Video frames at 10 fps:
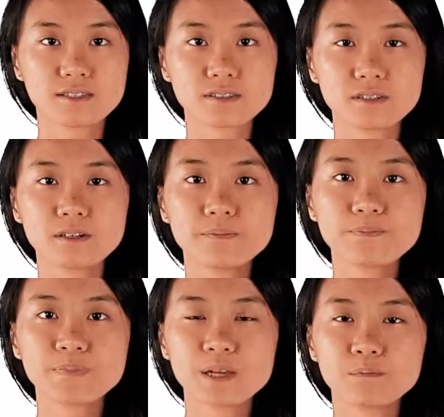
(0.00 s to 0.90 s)
so
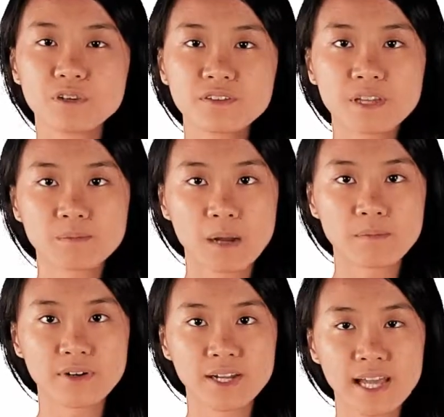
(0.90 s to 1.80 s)
both the
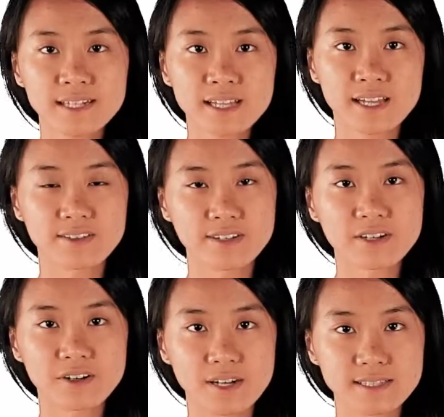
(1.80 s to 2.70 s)
primary and secondary
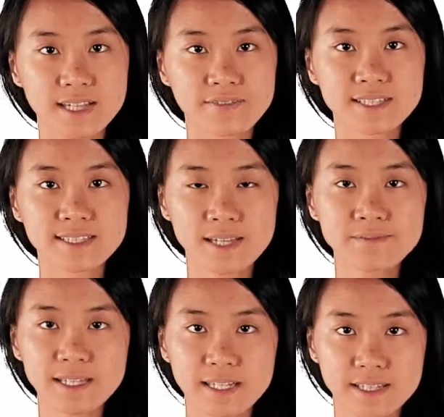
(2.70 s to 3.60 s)
coils have the
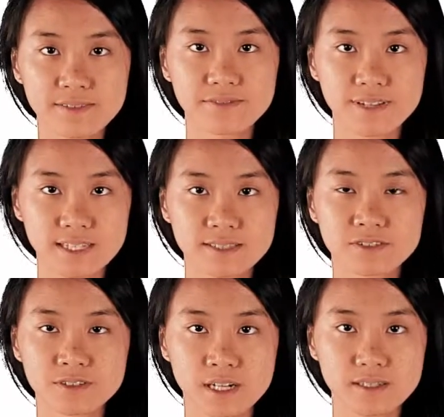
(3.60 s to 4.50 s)
same magnetic flux
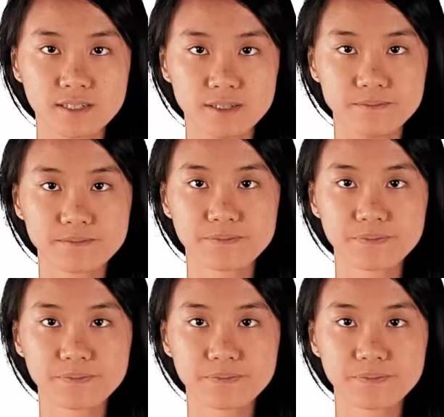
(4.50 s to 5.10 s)
throughout them.